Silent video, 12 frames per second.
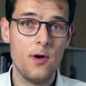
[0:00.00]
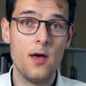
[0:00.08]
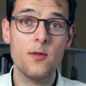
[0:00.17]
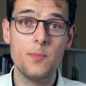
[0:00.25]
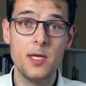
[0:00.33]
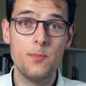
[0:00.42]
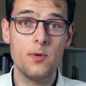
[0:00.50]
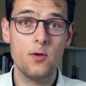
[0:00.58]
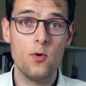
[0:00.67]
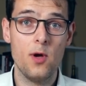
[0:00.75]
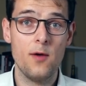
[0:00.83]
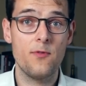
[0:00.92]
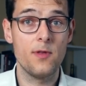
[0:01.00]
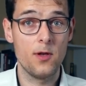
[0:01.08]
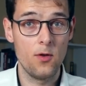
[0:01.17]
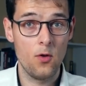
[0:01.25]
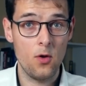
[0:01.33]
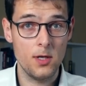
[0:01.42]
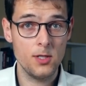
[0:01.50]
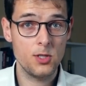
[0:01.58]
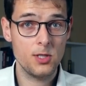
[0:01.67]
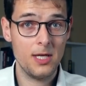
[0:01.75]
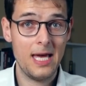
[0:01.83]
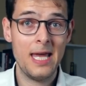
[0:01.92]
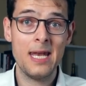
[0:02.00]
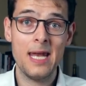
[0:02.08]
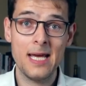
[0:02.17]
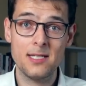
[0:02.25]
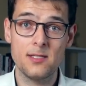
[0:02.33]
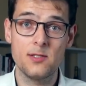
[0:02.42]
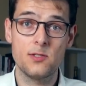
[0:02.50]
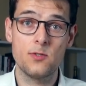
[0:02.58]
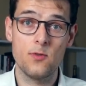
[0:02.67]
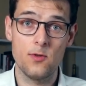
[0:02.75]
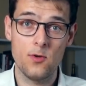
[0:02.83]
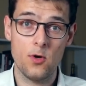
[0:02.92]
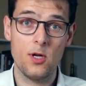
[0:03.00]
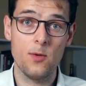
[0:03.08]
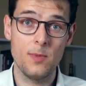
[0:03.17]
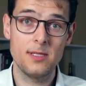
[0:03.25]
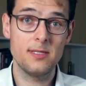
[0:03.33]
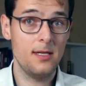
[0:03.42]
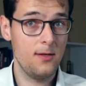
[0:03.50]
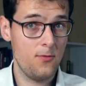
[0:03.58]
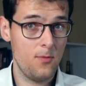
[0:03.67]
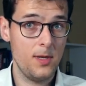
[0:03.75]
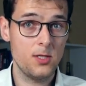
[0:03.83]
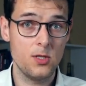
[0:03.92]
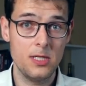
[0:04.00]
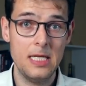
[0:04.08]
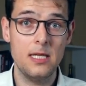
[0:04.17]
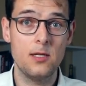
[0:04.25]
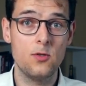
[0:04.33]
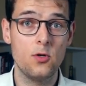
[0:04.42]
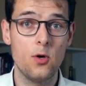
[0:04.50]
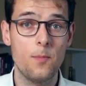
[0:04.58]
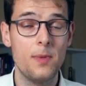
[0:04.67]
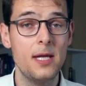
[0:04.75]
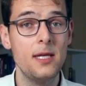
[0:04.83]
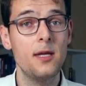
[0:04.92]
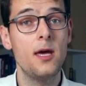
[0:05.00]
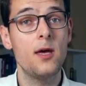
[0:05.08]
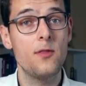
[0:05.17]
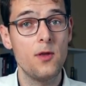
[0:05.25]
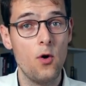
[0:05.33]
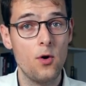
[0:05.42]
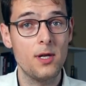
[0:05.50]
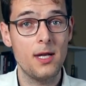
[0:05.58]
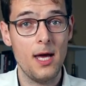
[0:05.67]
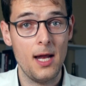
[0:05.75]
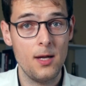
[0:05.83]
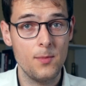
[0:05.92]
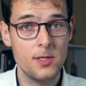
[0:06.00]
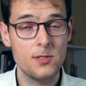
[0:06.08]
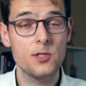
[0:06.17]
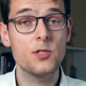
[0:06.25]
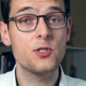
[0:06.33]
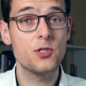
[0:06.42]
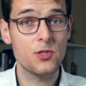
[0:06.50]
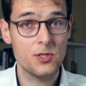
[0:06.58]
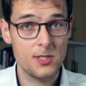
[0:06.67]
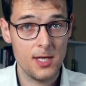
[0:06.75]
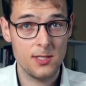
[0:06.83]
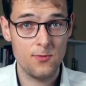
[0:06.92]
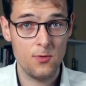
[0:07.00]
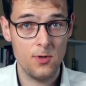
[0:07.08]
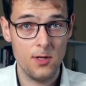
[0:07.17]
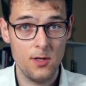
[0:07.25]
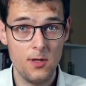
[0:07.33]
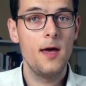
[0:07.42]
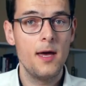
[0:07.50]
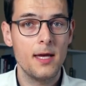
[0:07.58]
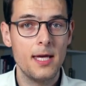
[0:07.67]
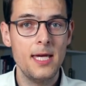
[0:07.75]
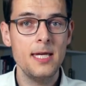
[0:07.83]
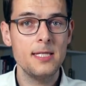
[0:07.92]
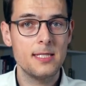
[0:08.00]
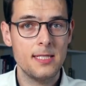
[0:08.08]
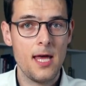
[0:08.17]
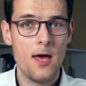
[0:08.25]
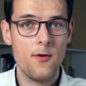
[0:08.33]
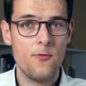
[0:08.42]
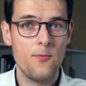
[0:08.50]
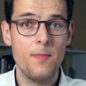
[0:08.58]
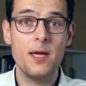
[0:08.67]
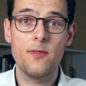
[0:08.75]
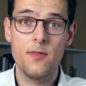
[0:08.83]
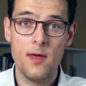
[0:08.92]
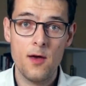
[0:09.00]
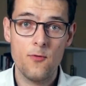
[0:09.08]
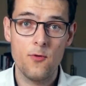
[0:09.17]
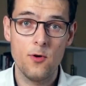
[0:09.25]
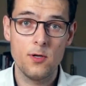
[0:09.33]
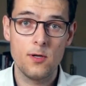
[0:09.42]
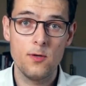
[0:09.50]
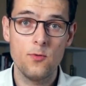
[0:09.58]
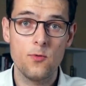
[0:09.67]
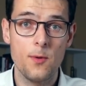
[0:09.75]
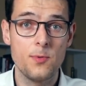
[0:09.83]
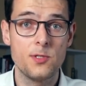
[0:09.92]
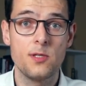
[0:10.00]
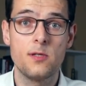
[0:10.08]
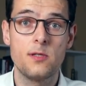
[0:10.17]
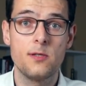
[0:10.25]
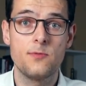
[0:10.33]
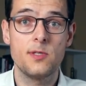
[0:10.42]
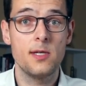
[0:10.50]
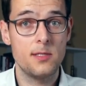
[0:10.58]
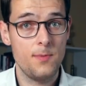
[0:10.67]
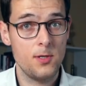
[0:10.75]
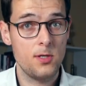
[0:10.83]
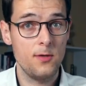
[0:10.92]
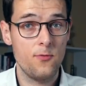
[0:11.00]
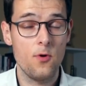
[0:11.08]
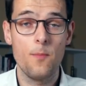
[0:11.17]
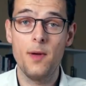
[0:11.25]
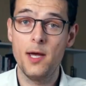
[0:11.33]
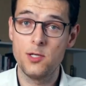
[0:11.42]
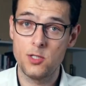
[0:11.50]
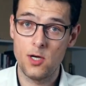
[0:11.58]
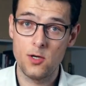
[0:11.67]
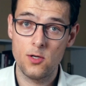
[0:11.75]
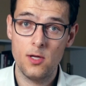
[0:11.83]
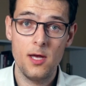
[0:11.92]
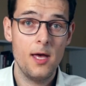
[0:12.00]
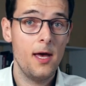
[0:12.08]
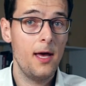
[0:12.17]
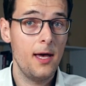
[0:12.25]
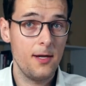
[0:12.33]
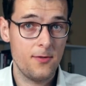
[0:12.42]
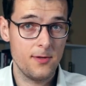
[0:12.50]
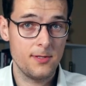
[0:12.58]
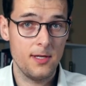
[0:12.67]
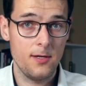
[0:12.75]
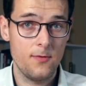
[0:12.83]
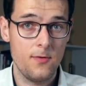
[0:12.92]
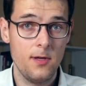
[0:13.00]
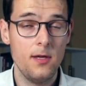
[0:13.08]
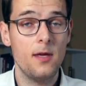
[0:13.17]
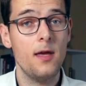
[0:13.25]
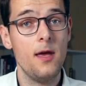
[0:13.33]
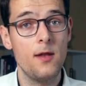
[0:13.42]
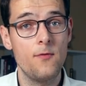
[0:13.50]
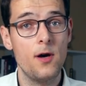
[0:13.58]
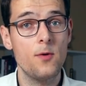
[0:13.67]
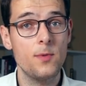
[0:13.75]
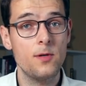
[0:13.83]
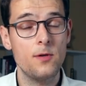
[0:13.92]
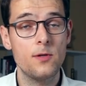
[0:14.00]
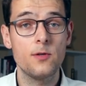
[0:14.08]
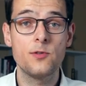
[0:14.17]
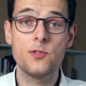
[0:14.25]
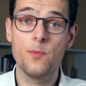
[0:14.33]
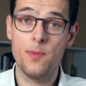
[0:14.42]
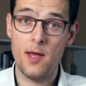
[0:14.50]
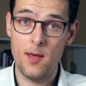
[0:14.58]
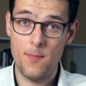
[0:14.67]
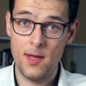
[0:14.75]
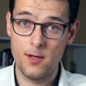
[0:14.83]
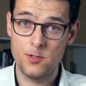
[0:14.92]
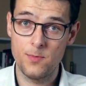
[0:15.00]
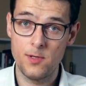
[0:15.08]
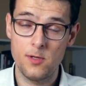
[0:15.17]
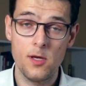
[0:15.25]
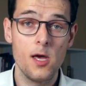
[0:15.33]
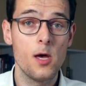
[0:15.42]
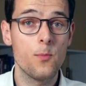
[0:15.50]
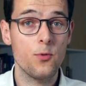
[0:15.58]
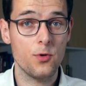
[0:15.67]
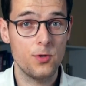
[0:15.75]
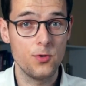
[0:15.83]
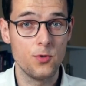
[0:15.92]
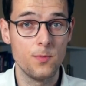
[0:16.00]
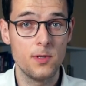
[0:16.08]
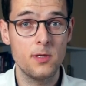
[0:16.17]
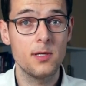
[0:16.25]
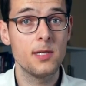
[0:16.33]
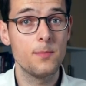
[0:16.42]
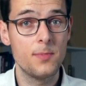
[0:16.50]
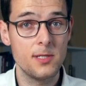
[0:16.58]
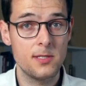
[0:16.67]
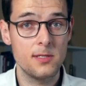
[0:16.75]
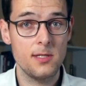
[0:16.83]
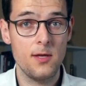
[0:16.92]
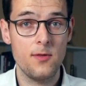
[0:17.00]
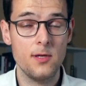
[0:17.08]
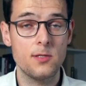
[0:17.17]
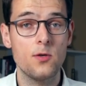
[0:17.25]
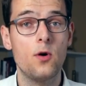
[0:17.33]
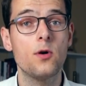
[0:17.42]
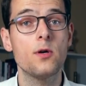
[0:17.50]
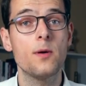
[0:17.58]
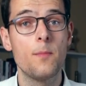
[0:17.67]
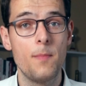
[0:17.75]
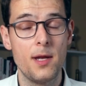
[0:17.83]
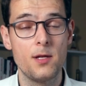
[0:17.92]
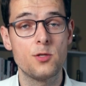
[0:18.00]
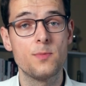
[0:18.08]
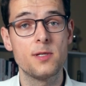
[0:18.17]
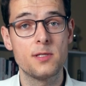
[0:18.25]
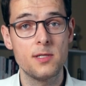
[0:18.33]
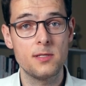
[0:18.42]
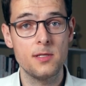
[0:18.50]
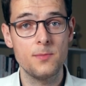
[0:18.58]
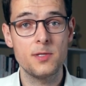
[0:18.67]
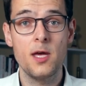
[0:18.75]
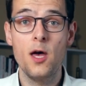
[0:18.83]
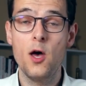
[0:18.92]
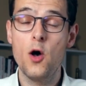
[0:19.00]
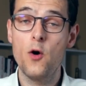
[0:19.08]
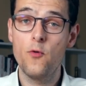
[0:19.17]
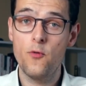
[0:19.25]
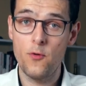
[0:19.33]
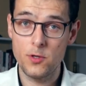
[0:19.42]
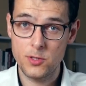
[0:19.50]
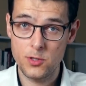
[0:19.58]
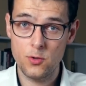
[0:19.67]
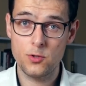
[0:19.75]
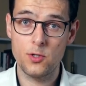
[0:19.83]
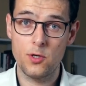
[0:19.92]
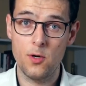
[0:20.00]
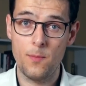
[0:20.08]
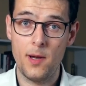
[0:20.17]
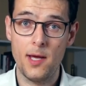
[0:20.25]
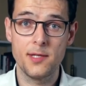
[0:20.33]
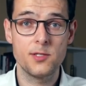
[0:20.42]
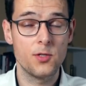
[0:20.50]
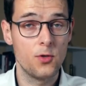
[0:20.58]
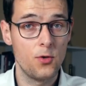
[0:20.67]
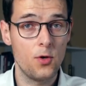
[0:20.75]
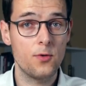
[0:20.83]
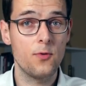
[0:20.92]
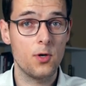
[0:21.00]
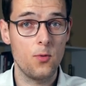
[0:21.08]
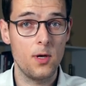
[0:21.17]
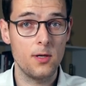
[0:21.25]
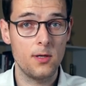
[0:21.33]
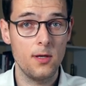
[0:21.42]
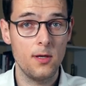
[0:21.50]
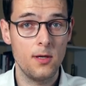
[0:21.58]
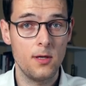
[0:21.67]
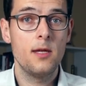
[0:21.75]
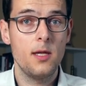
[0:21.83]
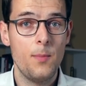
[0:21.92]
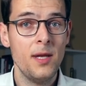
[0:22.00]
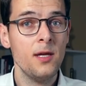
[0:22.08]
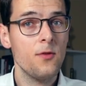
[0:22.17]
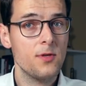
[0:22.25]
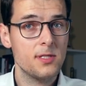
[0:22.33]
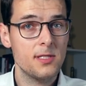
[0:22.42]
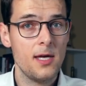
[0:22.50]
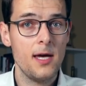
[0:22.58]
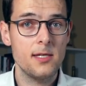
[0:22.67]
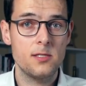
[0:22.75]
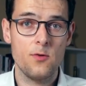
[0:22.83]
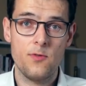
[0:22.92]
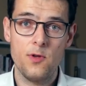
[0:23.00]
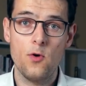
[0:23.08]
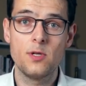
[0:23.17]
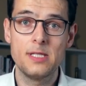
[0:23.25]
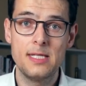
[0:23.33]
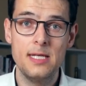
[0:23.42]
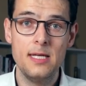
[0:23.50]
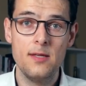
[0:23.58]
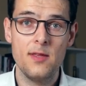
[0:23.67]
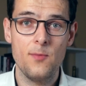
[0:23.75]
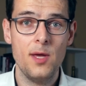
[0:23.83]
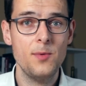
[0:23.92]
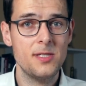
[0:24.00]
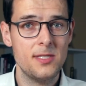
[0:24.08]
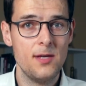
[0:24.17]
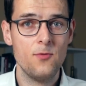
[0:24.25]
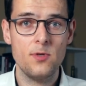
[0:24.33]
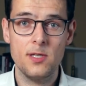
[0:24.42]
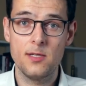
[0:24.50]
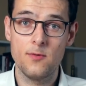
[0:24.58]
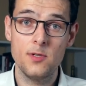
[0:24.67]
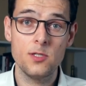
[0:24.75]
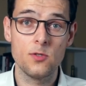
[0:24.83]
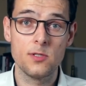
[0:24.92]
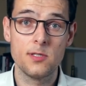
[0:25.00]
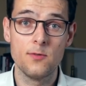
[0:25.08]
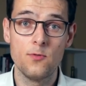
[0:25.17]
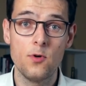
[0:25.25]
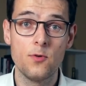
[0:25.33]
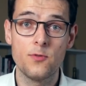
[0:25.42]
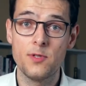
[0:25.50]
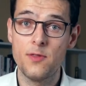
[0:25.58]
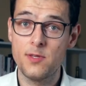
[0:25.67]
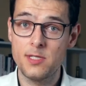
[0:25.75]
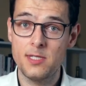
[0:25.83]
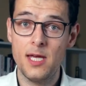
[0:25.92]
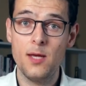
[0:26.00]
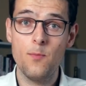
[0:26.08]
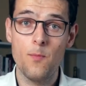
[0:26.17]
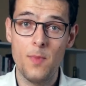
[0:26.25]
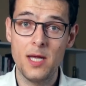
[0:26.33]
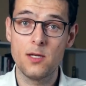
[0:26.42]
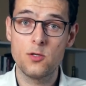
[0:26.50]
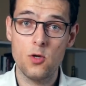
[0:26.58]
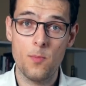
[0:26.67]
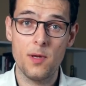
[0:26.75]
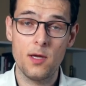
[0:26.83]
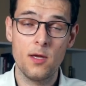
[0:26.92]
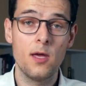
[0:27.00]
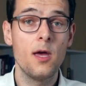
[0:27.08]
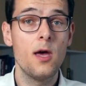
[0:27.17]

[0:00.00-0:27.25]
are the people who have the knowledge and access to the documents and information needed to complete the audit elements successfully. Key staff may therefore include representatives especially from HR, health and safety, environment, supplier management, procurement, business ethics, or management systems, for social compliance, not for quality. Depending on the size of the auditee, there may be several individuals involved in the same main topic.